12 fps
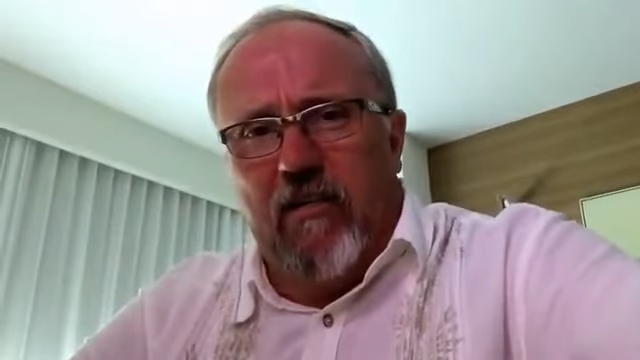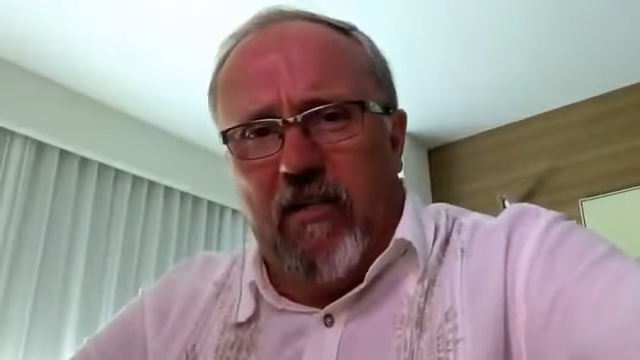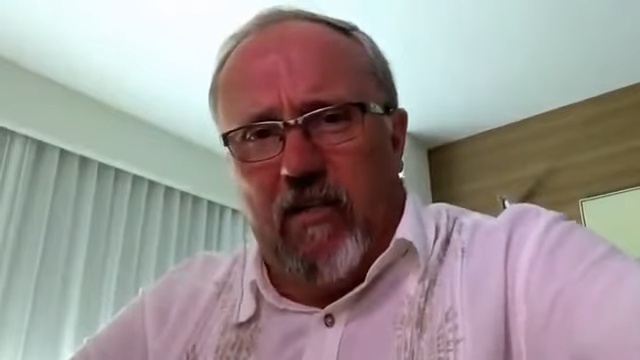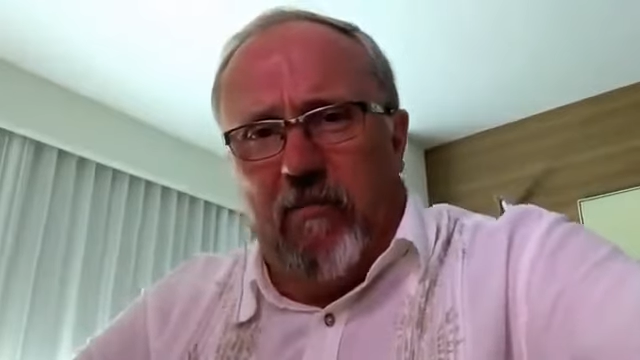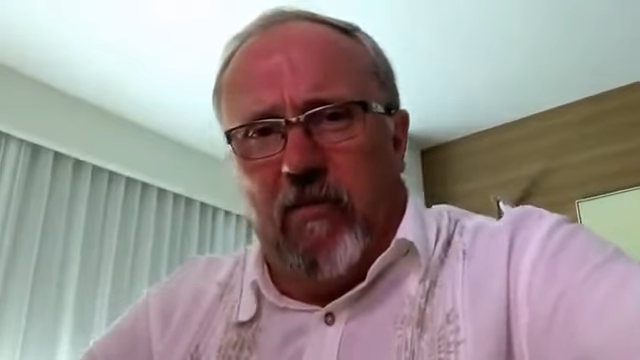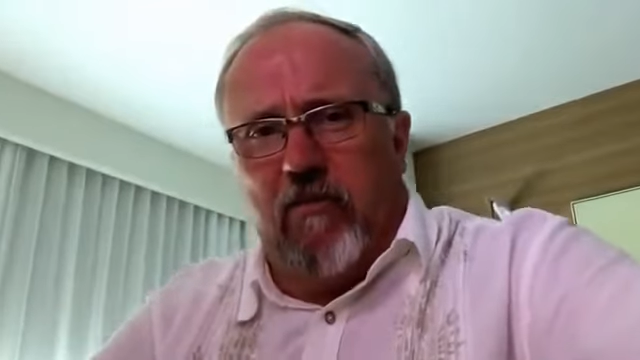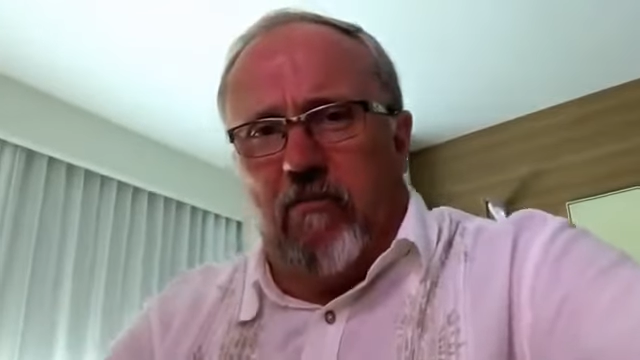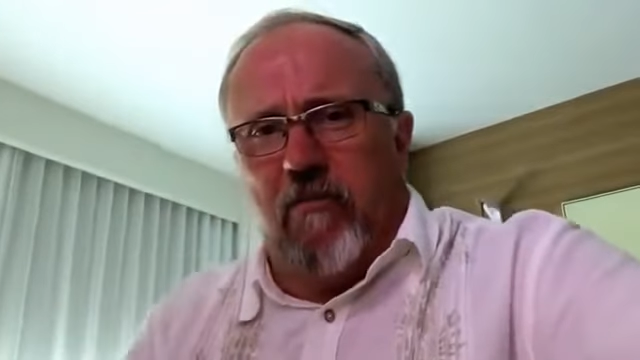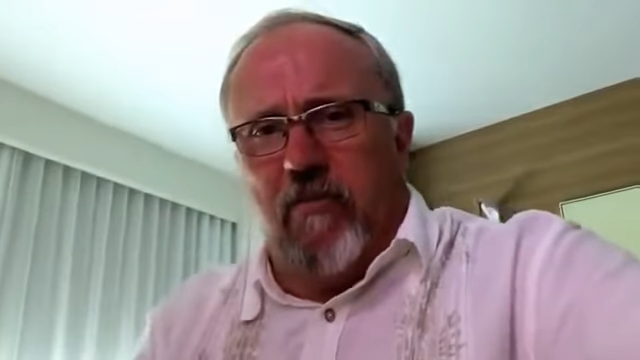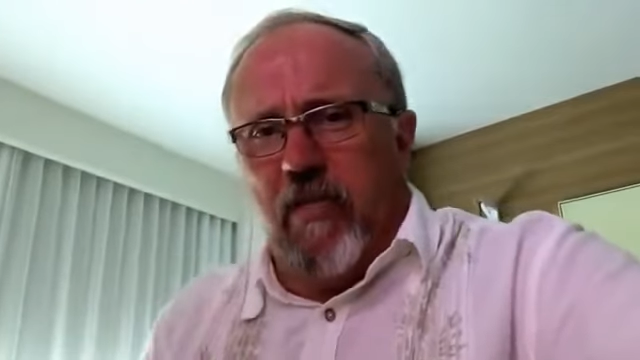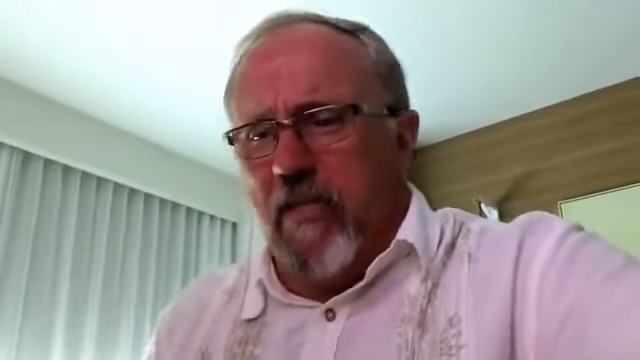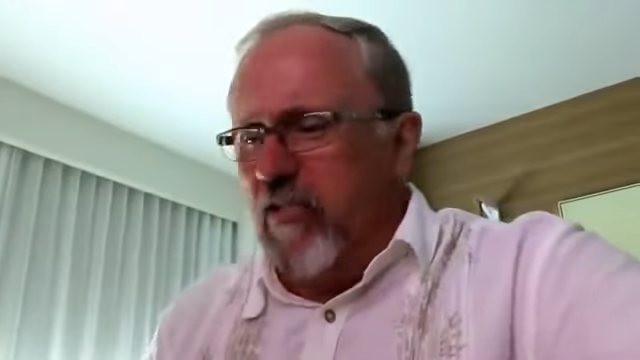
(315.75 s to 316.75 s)
in the book of
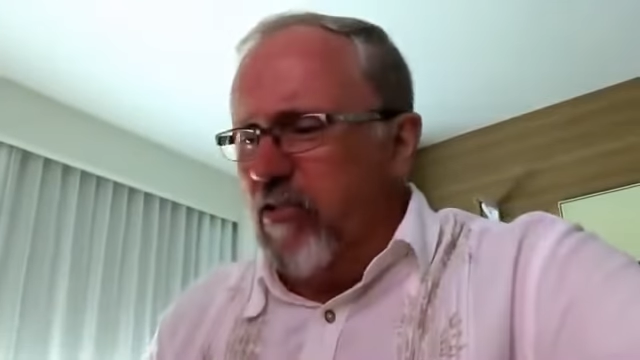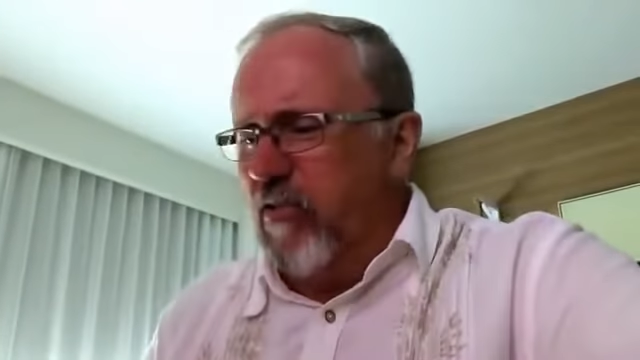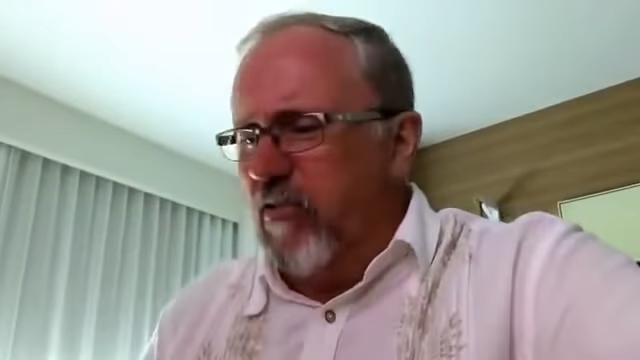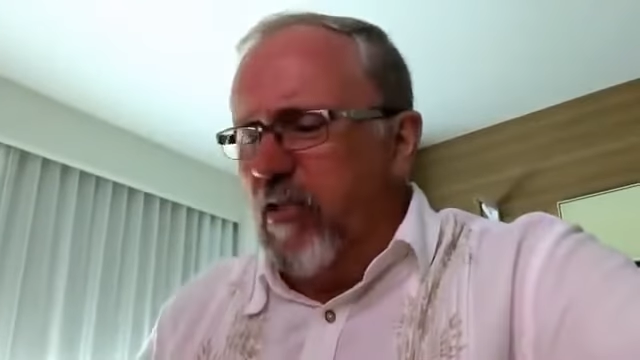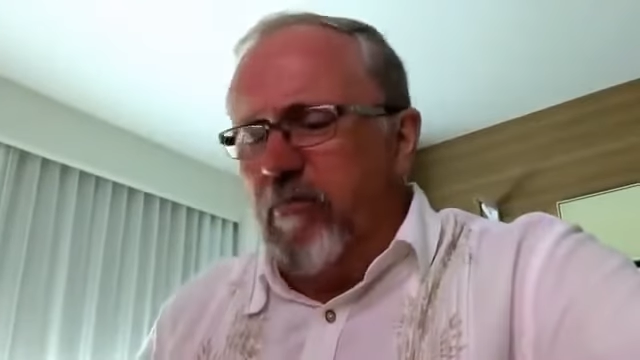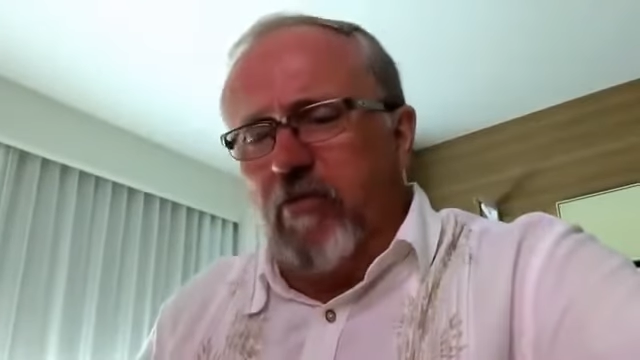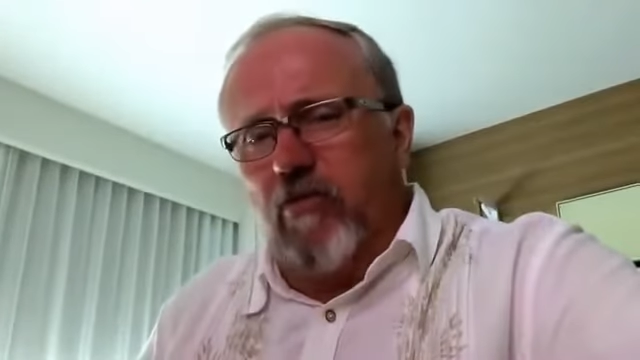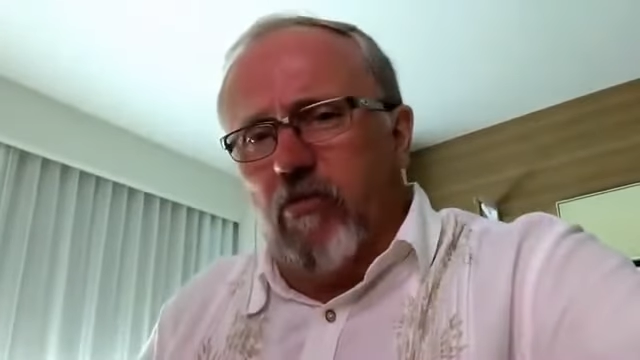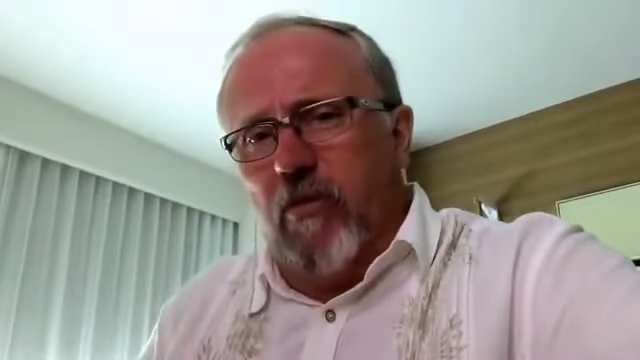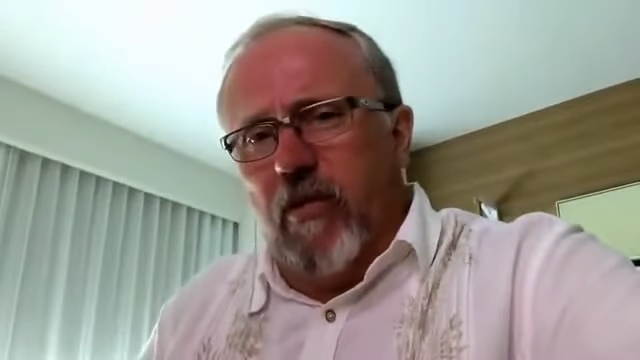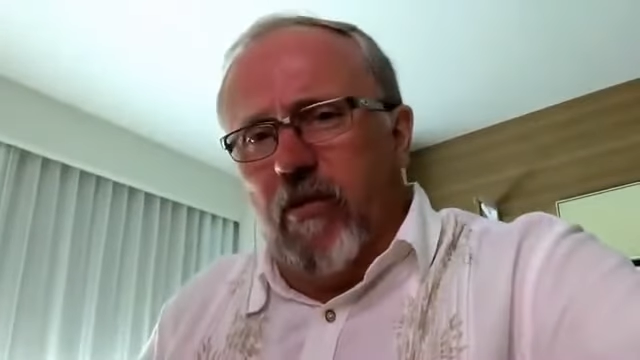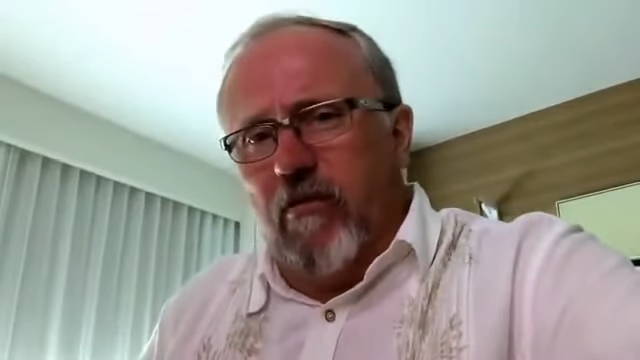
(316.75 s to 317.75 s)
Revelation, chapter
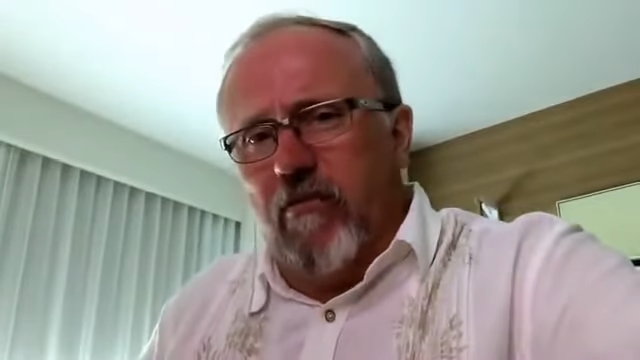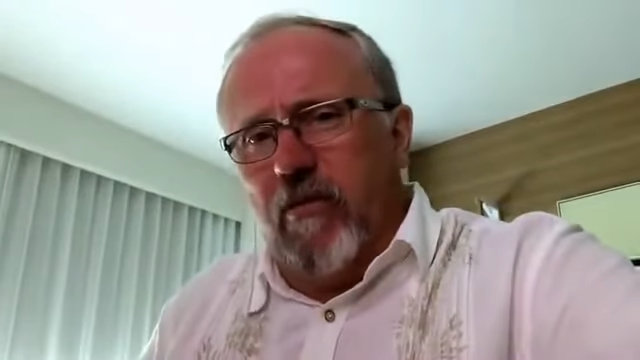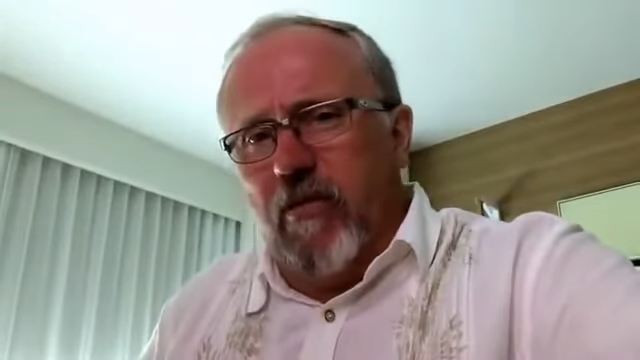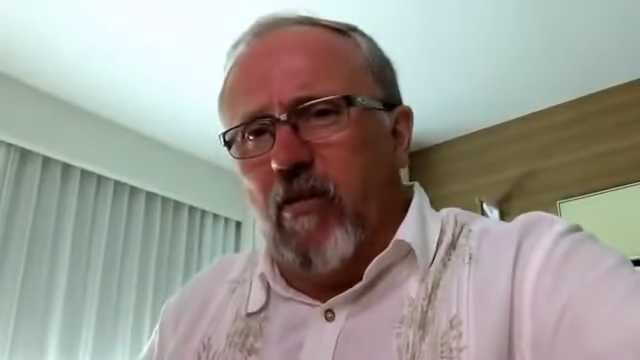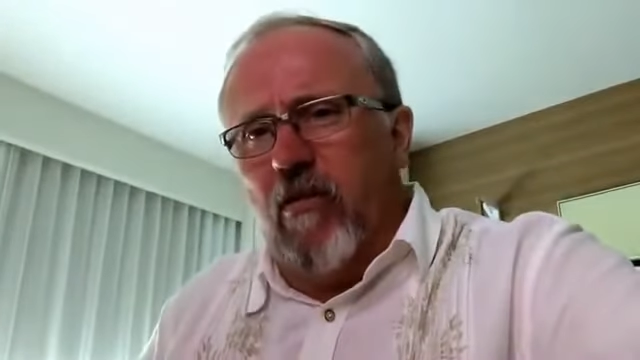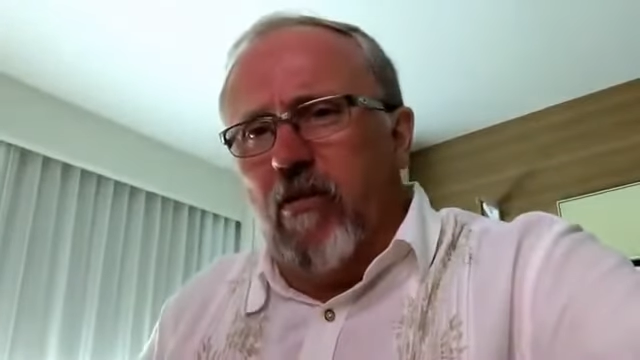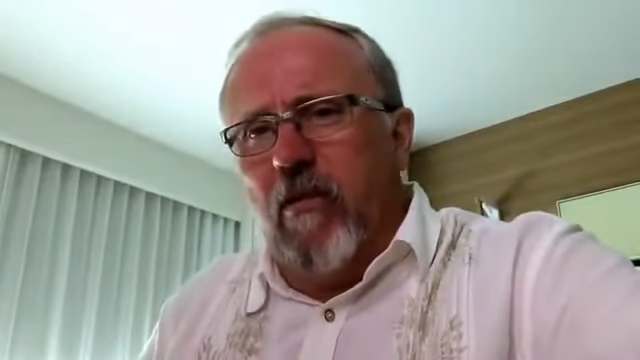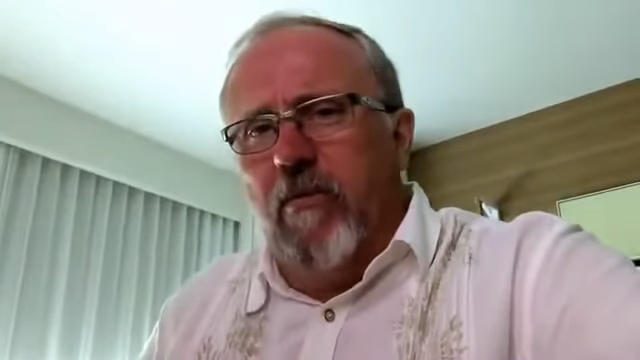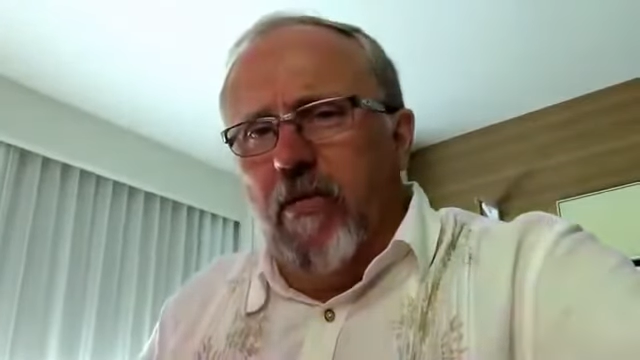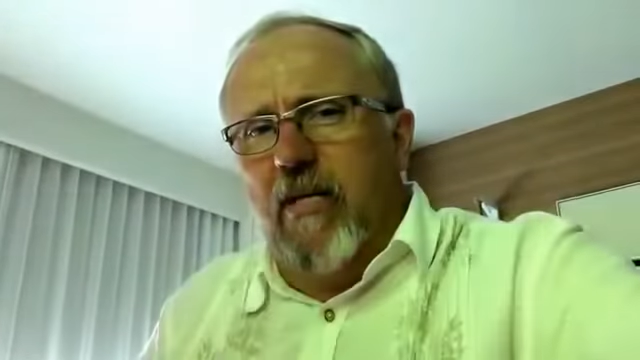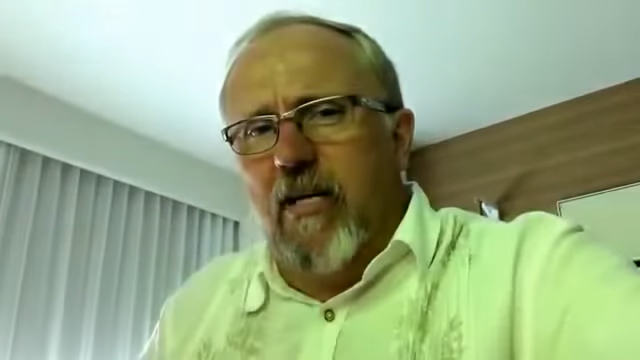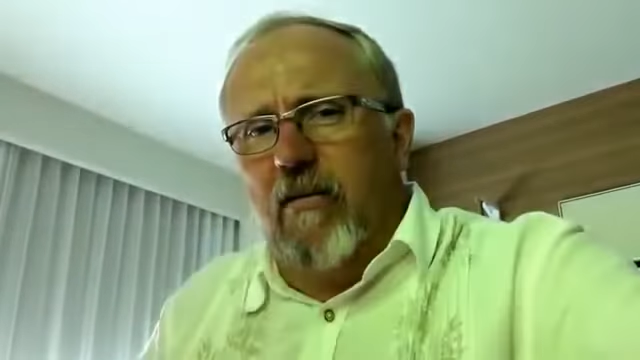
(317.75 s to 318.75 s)
12. It's all coming
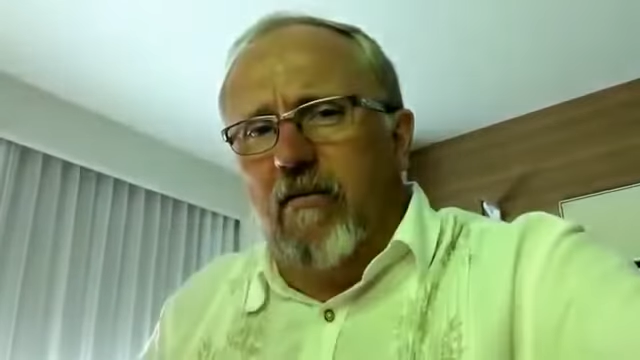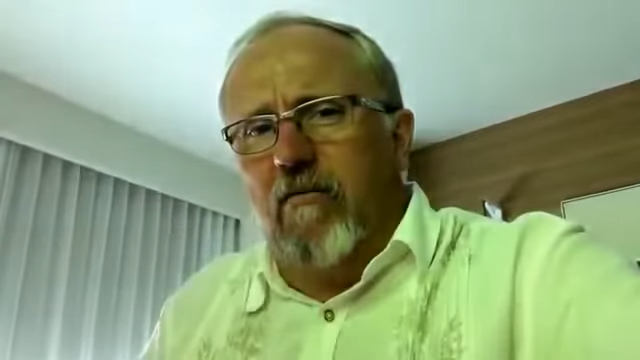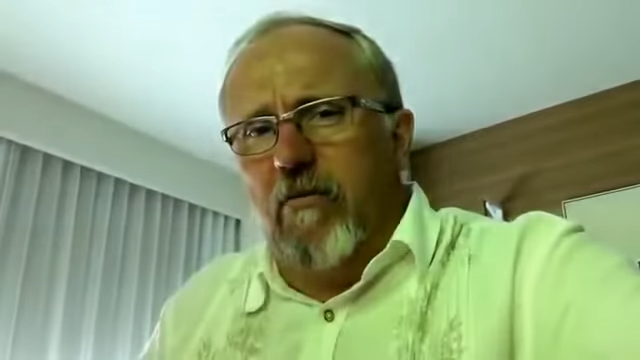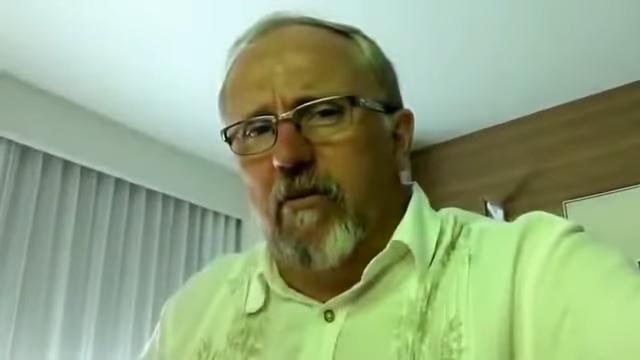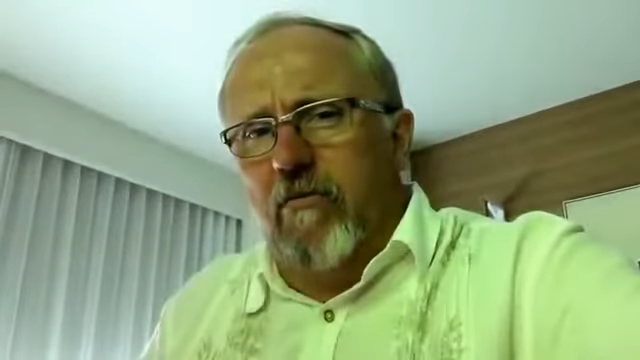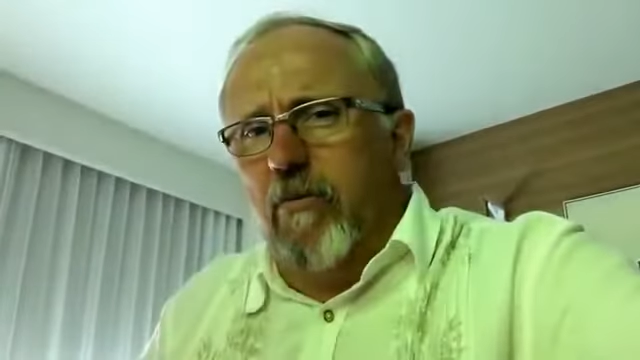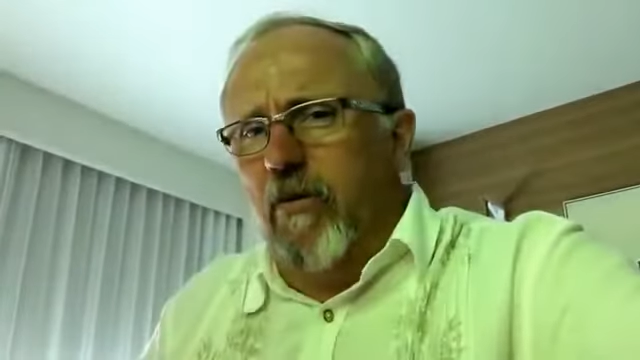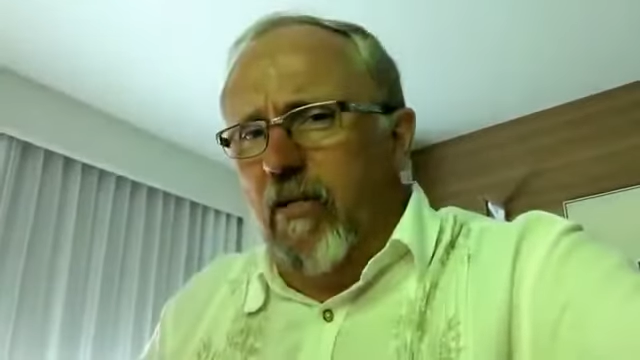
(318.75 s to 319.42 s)
together. We're in the